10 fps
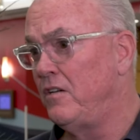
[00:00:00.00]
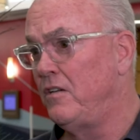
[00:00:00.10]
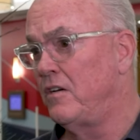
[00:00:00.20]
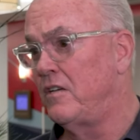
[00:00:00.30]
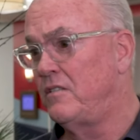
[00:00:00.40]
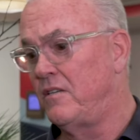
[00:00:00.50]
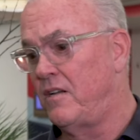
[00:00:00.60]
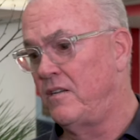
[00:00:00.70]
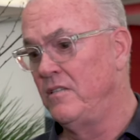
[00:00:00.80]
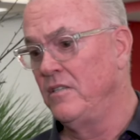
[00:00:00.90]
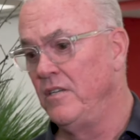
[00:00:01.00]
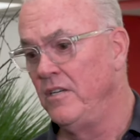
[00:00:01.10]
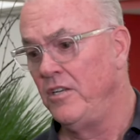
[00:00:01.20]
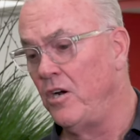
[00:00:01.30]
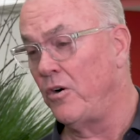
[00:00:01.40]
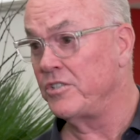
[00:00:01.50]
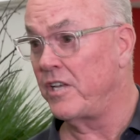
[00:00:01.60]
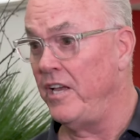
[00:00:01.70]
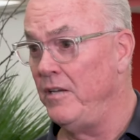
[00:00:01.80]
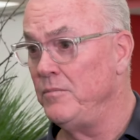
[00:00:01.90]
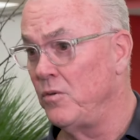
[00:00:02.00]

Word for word: to look at, uh, you know, our schemes